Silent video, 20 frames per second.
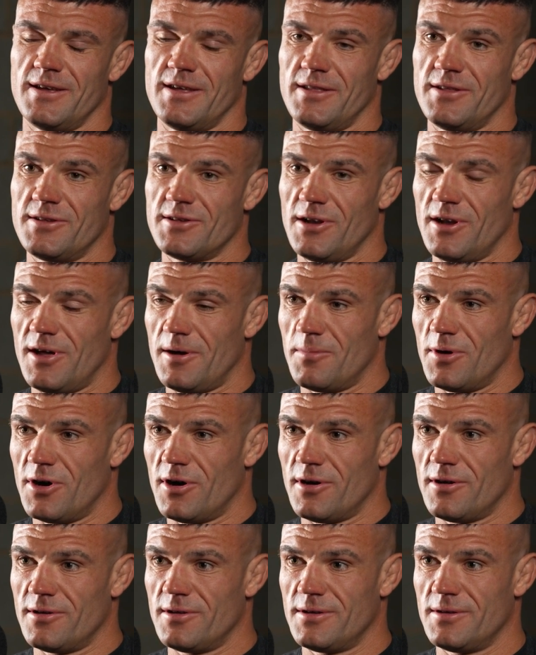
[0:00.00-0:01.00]
and there's a lot
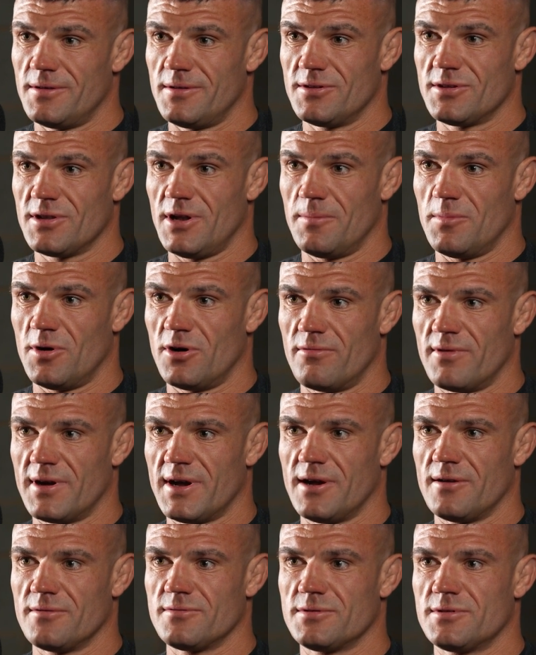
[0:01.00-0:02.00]
more
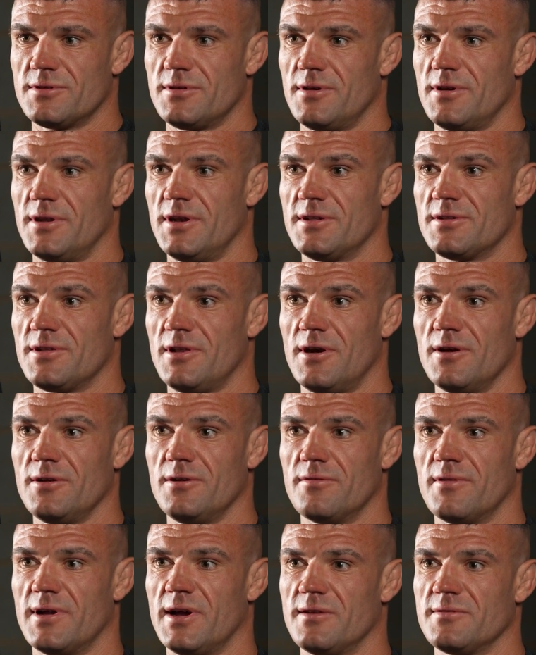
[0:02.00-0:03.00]
rounds, and it's
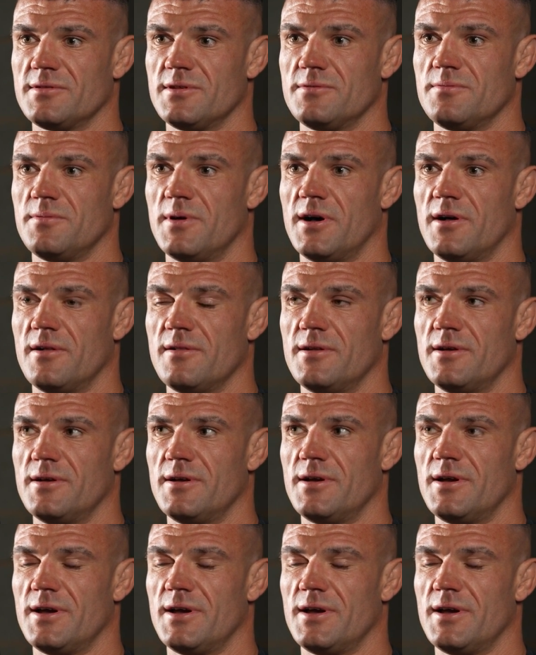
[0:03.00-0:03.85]
longer rounds as well.